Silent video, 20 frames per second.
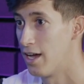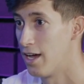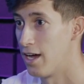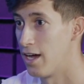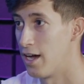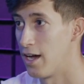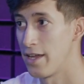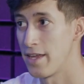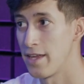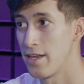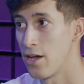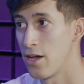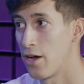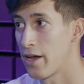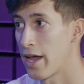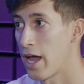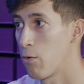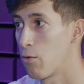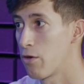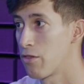Uh, he
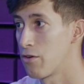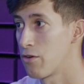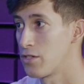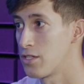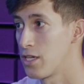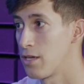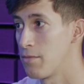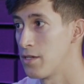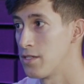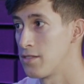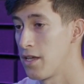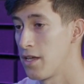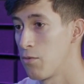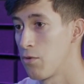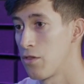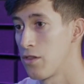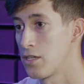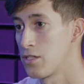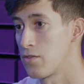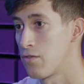hung out with our team. He stayed
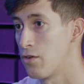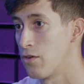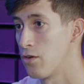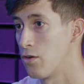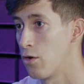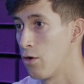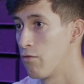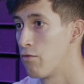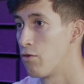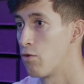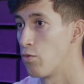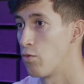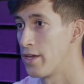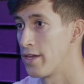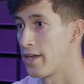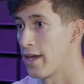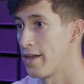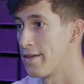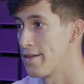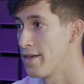with us for over a
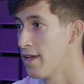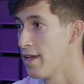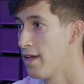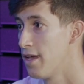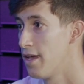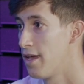weekend.